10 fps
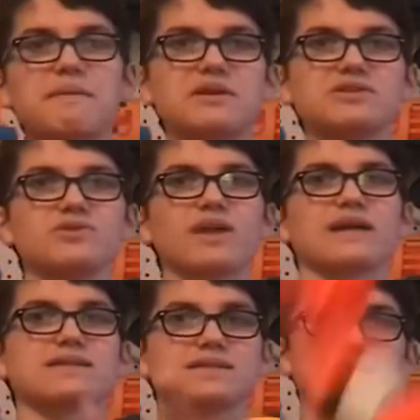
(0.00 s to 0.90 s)
going to do
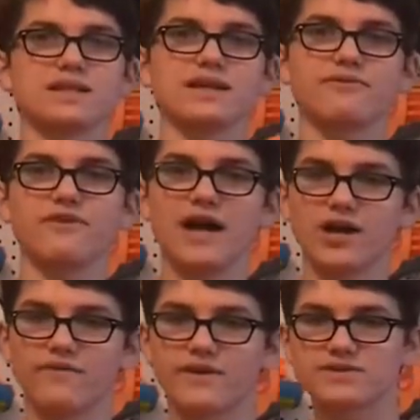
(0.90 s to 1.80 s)
like a sling
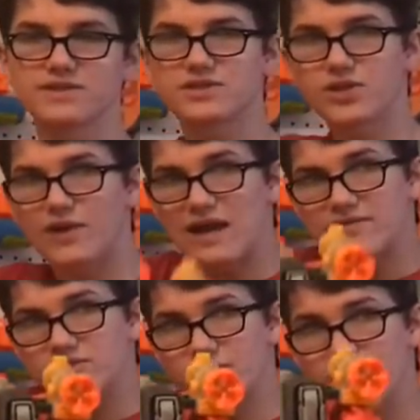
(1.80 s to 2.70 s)
fire versus
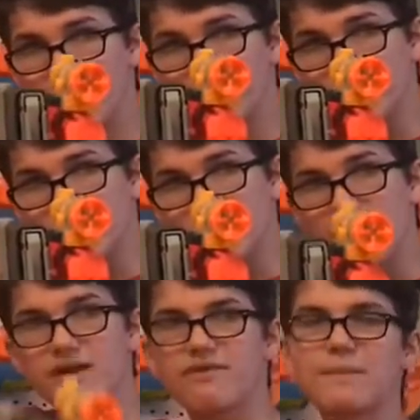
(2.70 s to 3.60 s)
Scravenger thing,
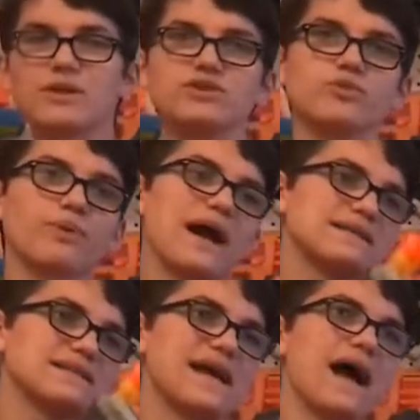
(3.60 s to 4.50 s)
if I'm going to do
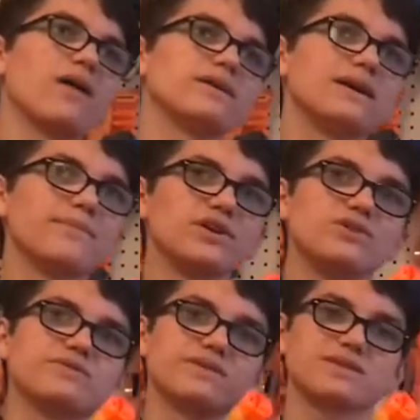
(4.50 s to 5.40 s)
practicality, I'm going to
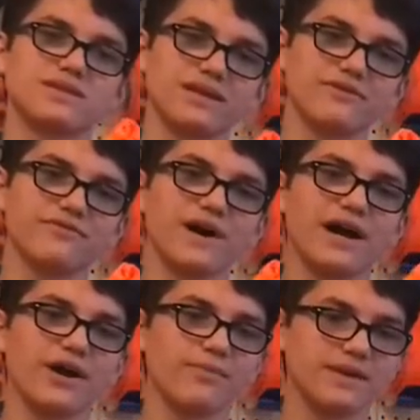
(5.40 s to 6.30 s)
use a sling
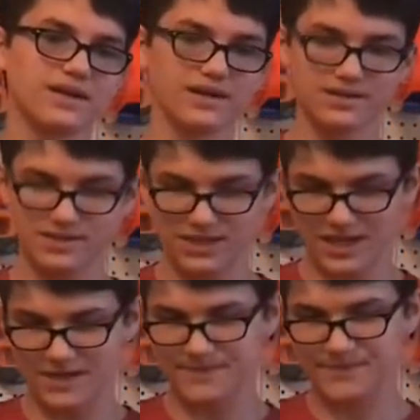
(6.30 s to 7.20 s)
fire because,
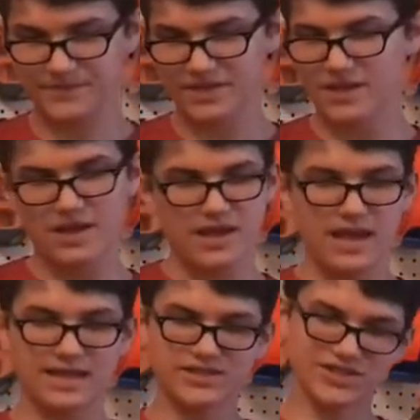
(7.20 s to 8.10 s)
like,
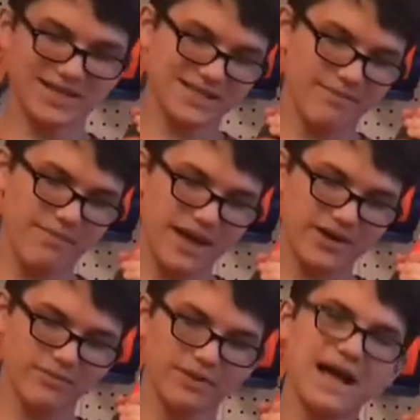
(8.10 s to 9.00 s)
it's just a
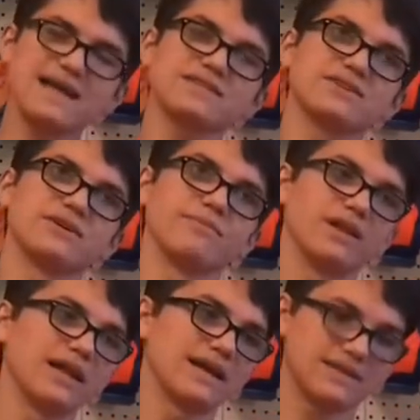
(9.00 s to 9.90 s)
better blaster.
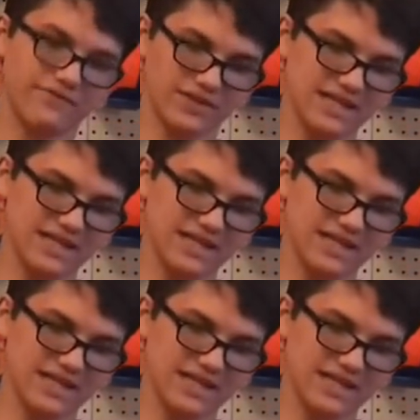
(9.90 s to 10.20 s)
But like for